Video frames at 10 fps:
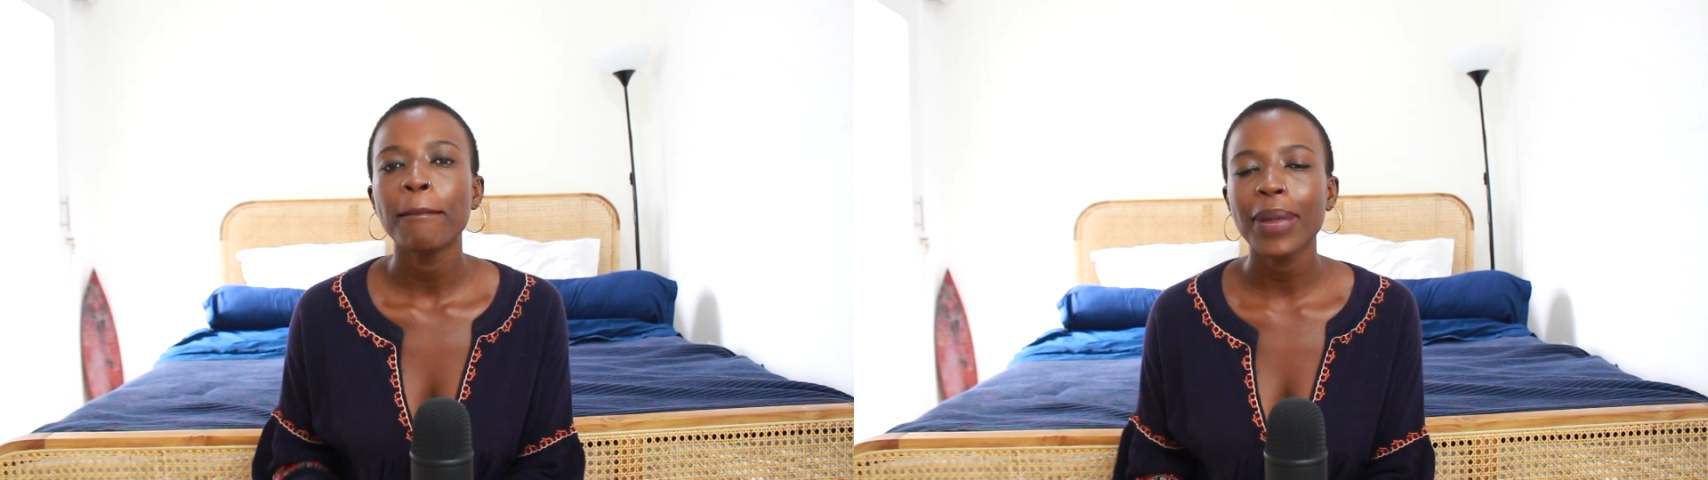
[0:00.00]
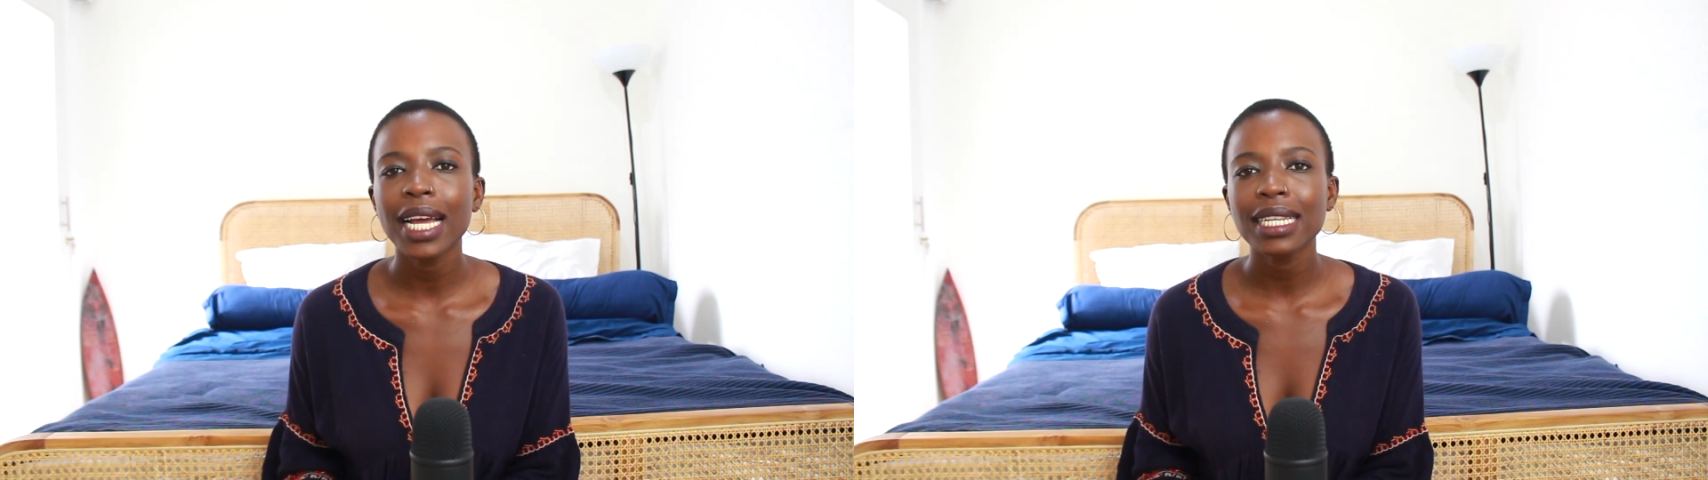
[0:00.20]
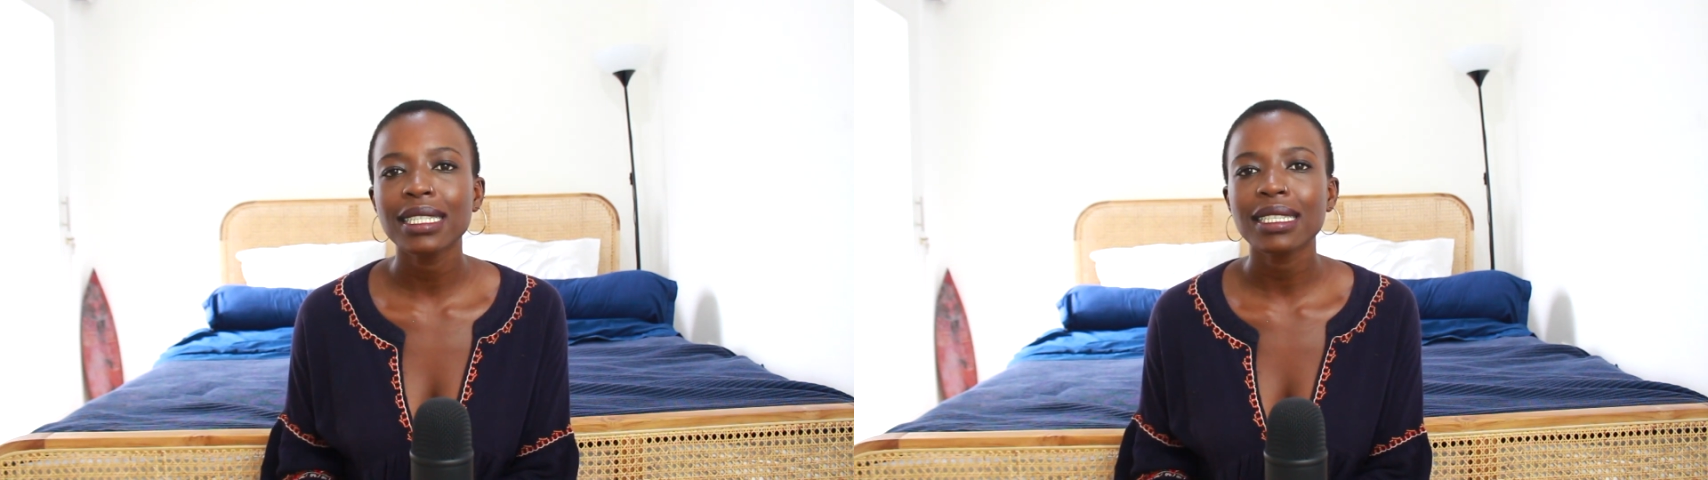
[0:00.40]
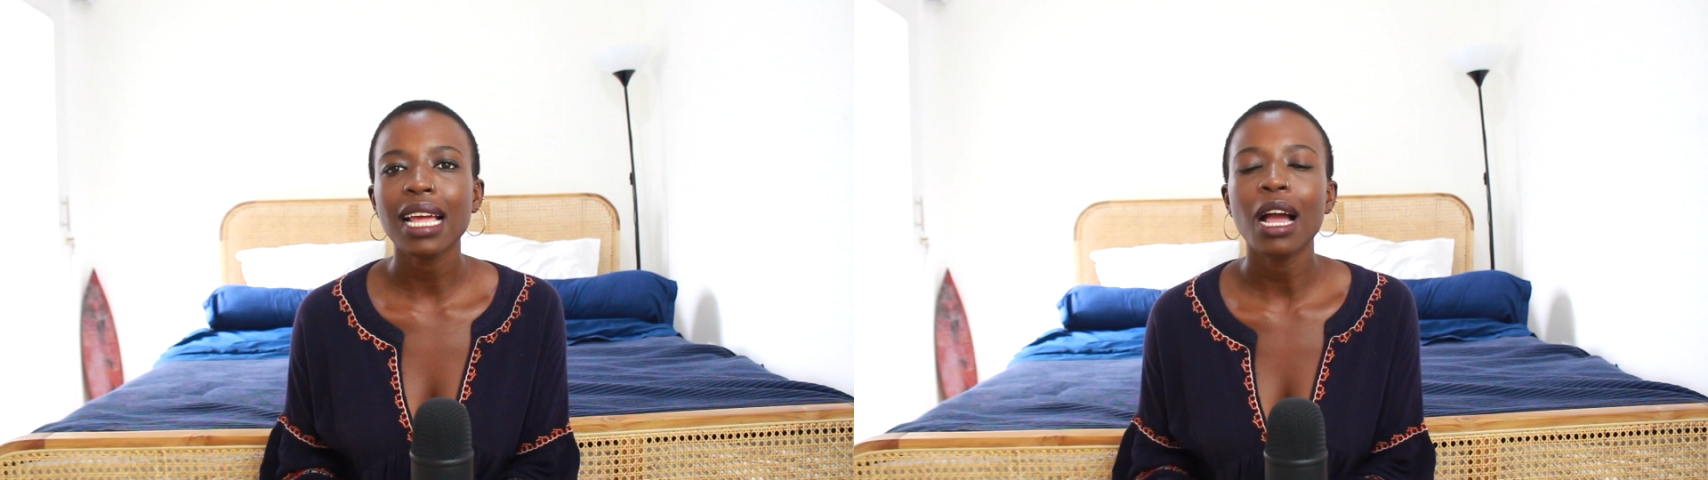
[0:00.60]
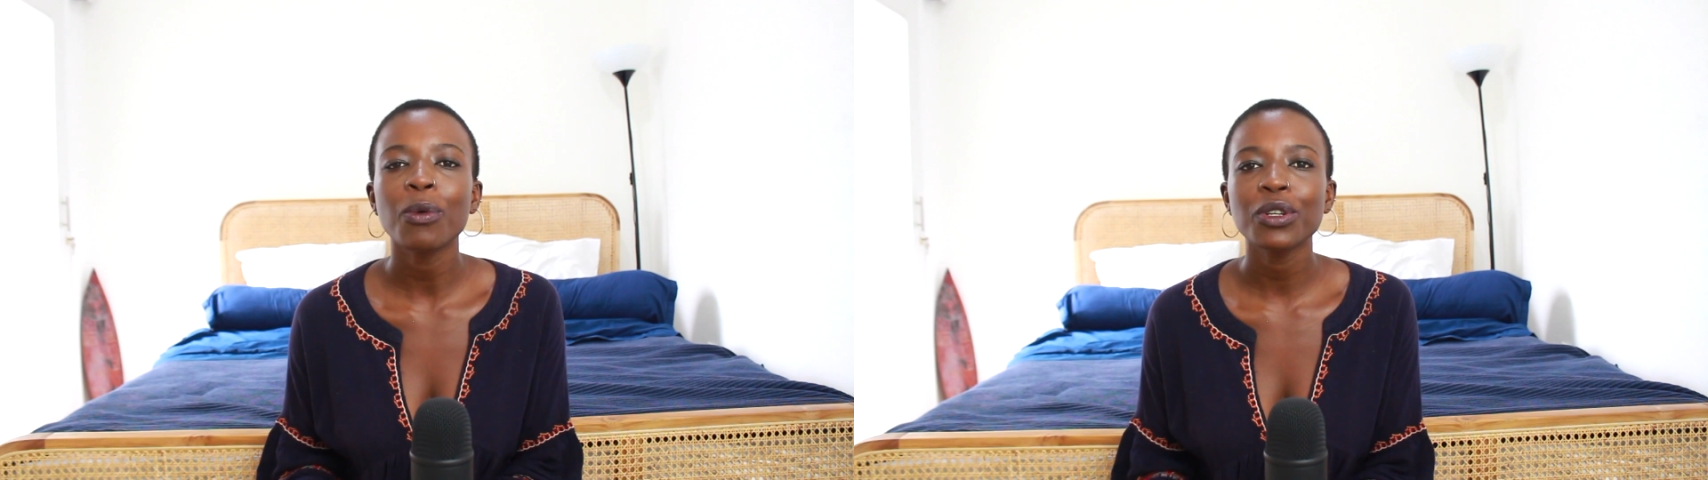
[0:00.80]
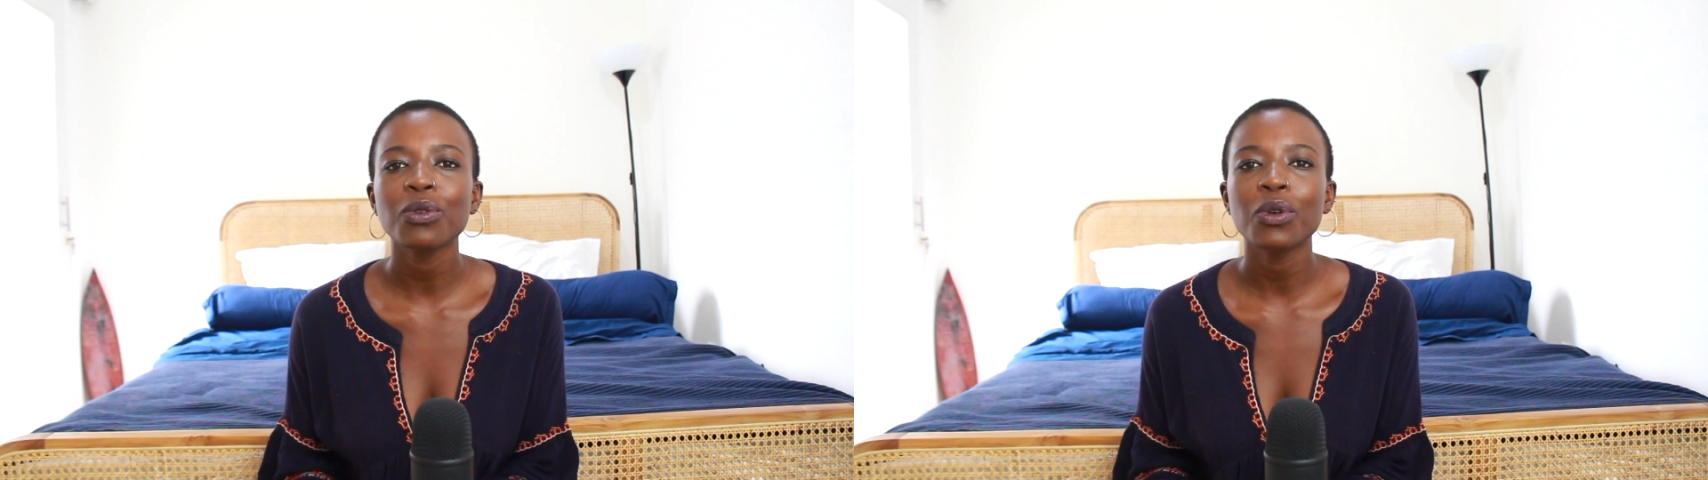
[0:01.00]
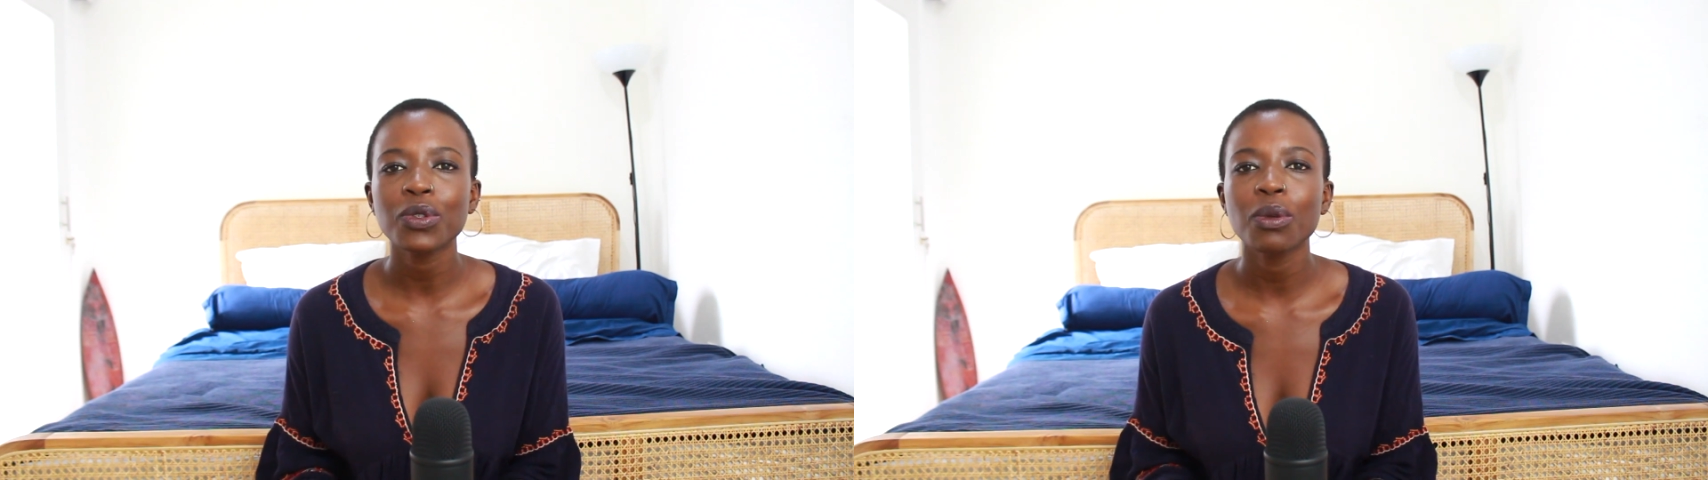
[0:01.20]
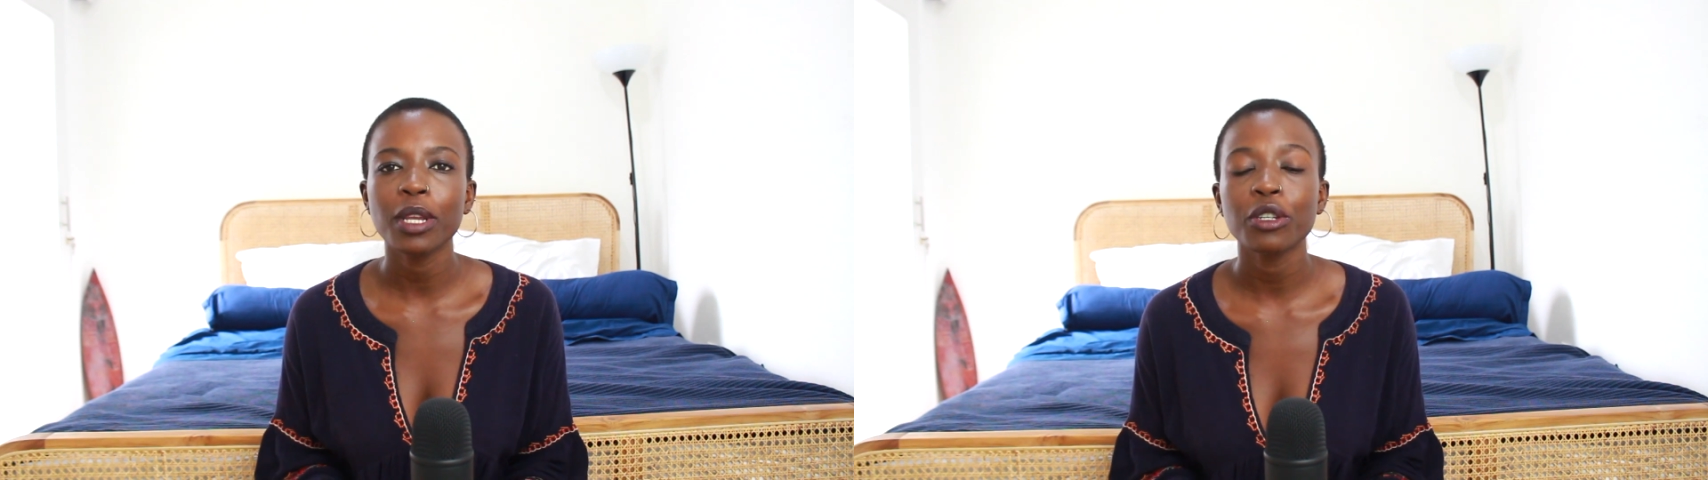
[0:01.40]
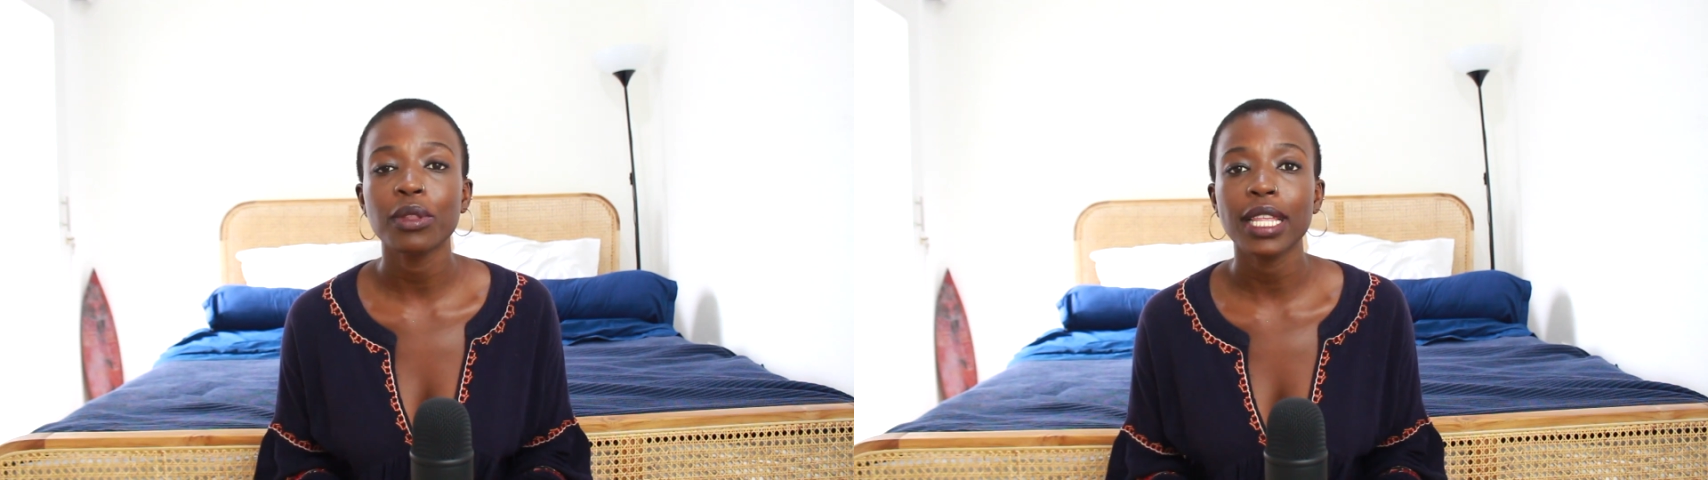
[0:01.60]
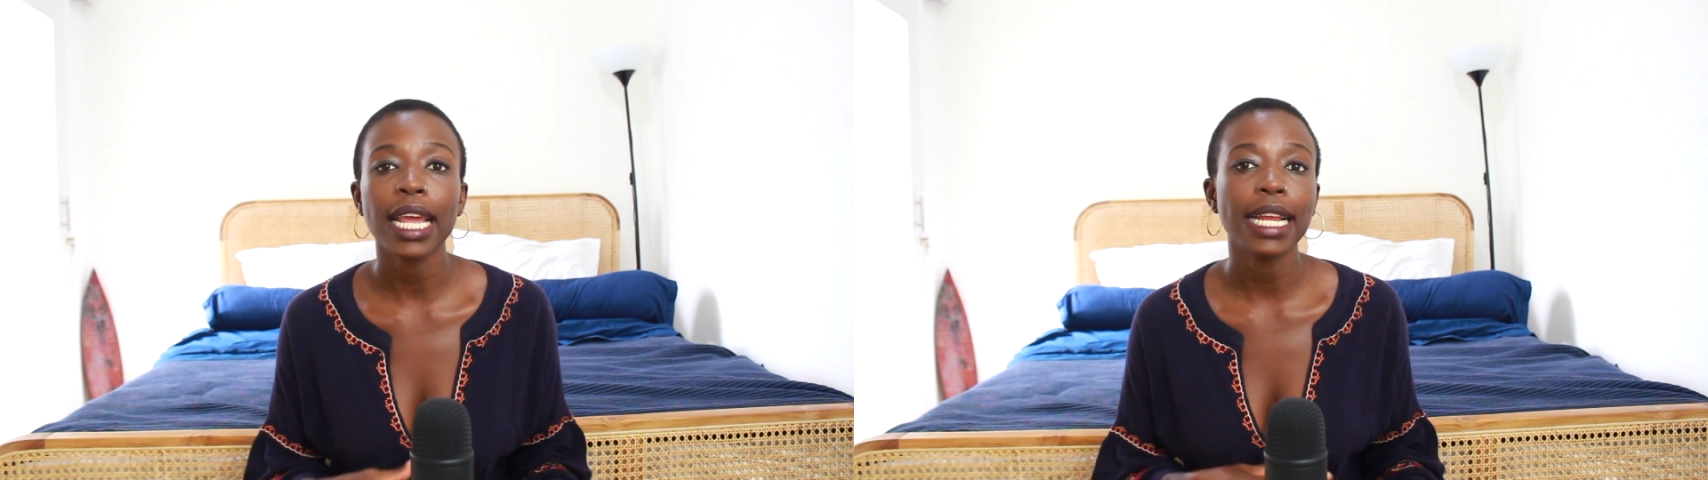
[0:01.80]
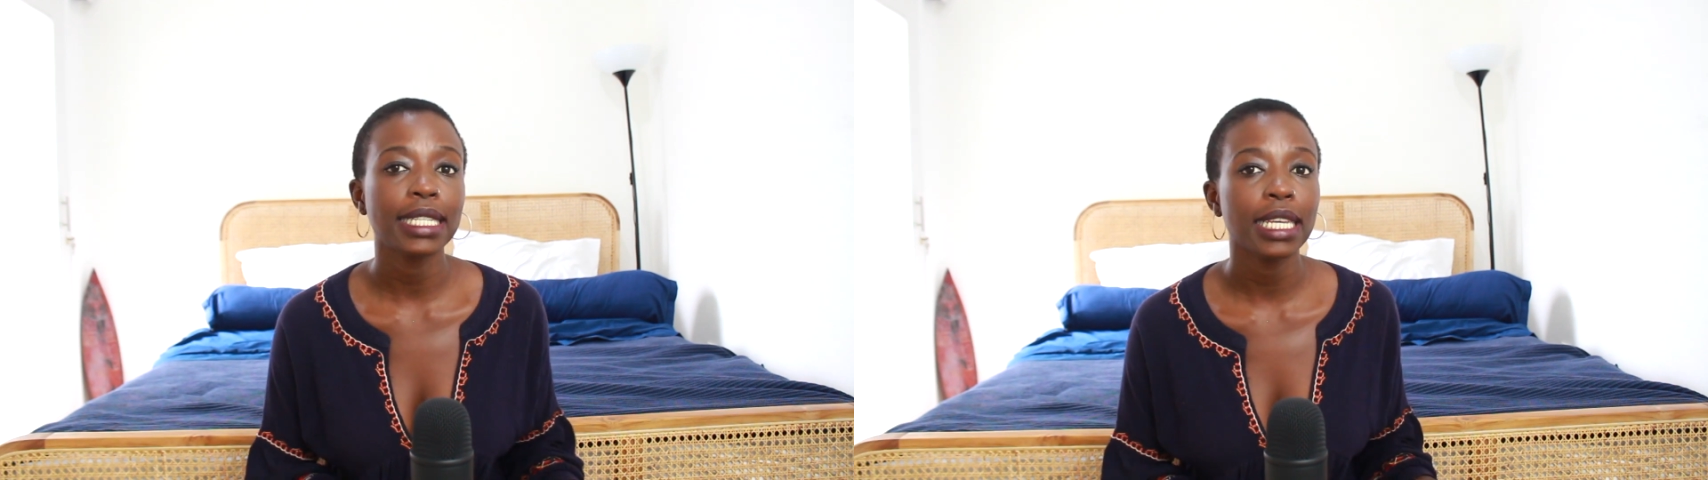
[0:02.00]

but I want to also make sure that I